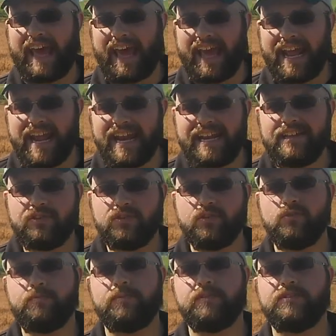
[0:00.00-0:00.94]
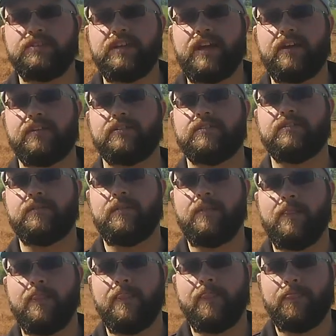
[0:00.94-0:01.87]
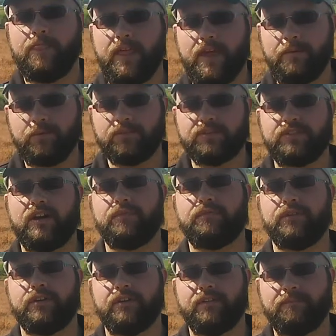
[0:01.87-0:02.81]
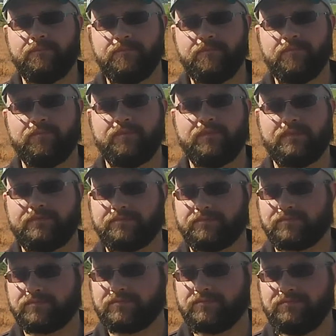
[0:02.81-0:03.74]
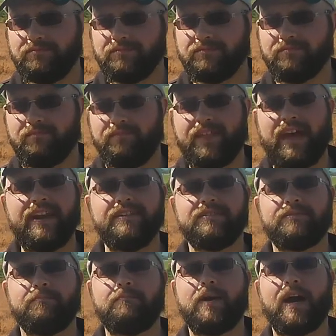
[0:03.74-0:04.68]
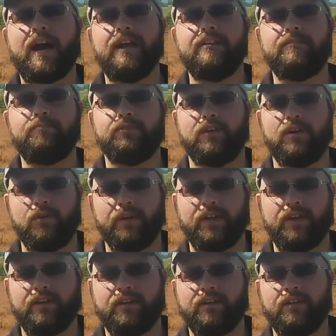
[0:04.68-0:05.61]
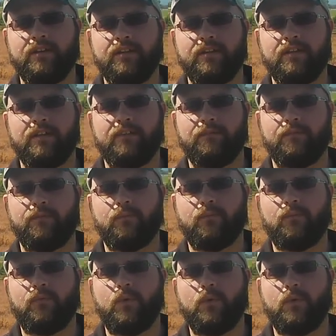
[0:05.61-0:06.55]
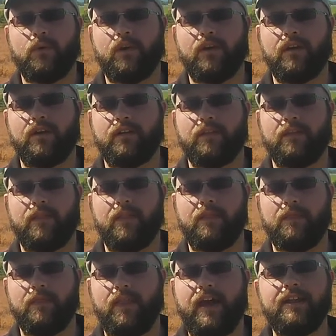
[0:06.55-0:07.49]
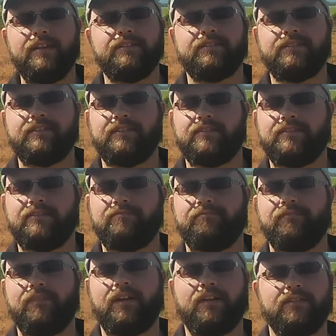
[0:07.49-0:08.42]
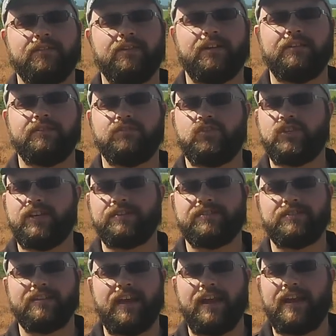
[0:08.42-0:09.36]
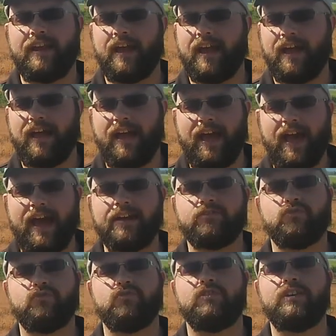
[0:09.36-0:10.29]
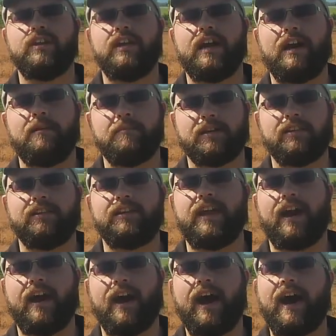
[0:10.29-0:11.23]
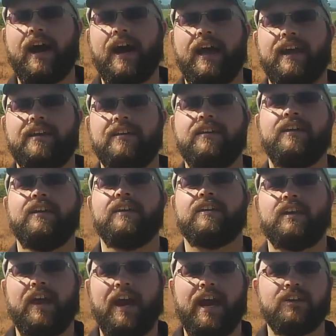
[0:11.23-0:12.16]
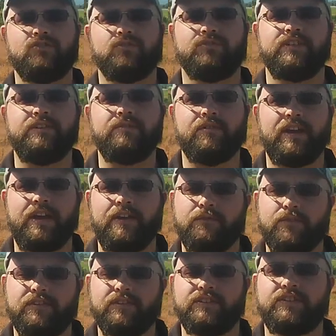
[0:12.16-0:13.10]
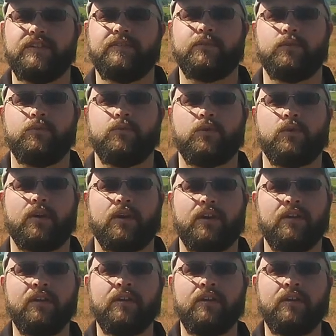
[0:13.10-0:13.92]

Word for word: 82% they will suffer. That is mind blowing. For that is just an astronomically high casualty rate for the Civil War,